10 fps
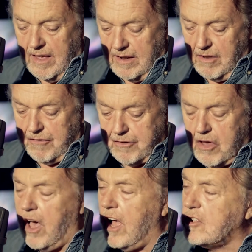And if
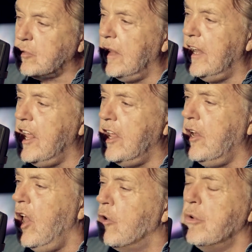God's
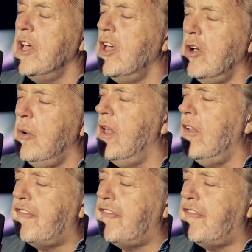willing, we will